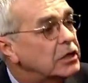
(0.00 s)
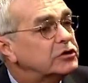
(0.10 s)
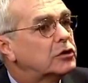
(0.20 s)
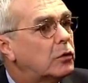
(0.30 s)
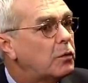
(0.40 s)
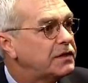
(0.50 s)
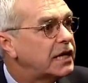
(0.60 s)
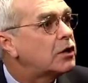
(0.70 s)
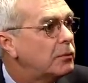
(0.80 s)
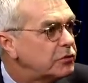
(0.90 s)
So when they
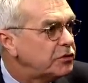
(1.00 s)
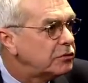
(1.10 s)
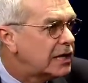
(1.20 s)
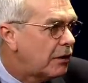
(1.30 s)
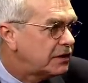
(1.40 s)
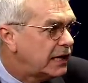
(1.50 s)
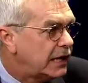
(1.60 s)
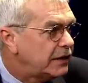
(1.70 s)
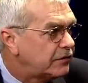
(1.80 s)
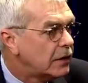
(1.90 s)
come to you
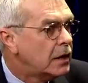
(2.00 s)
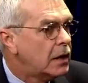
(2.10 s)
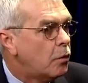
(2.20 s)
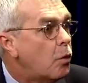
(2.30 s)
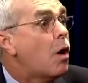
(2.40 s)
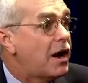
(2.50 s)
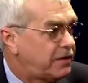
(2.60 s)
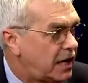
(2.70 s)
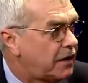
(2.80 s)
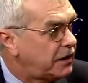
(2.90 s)
nowadays, who are
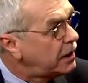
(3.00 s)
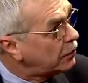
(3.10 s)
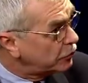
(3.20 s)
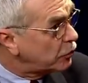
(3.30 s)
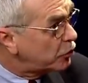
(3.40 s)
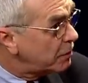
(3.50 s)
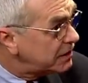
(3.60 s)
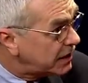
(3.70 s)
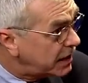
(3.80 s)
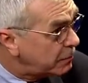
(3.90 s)
they? Are they
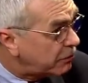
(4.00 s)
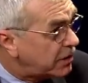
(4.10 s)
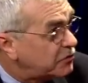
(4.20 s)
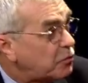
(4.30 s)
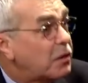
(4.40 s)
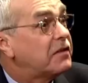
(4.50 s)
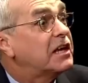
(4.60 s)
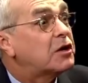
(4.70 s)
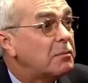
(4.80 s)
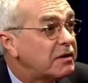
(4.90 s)
undocumented immigrants? Where are they
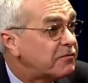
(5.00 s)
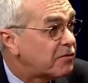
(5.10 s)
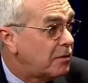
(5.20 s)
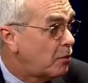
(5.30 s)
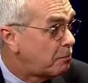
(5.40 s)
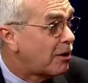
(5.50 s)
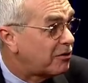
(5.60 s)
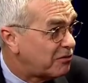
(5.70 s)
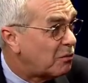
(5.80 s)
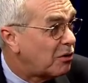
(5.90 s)
coming from? What part
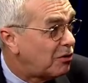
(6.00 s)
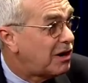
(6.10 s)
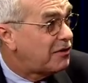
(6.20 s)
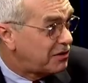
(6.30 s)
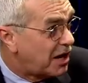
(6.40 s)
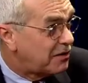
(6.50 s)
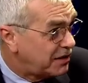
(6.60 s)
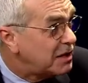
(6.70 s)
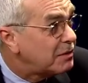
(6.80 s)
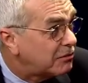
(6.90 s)
of the world are
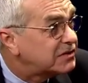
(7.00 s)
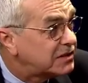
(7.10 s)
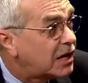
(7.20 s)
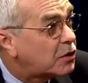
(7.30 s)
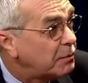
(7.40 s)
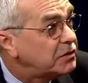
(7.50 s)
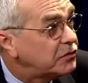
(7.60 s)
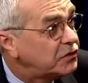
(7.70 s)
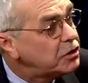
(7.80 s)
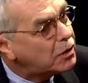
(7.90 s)
the immigrants that are coming to
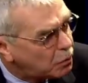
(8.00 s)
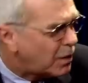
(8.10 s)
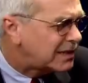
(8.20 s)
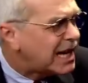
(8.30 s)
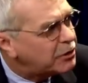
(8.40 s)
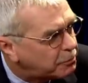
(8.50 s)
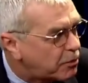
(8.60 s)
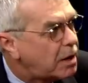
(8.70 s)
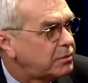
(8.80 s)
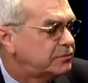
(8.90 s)
see you? And what kind of
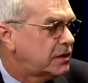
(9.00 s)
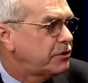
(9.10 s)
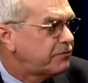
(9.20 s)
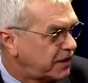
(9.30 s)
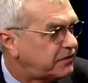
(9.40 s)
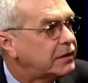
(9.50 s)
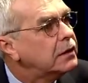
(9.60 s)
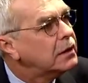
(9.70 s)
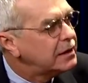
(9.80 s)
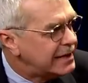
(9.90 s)
problems are you facing
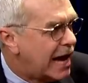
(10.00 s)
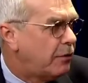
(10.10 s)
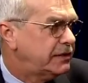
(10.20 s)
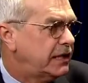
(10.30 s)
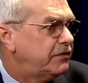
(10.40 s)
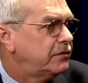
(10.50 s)
nowadays?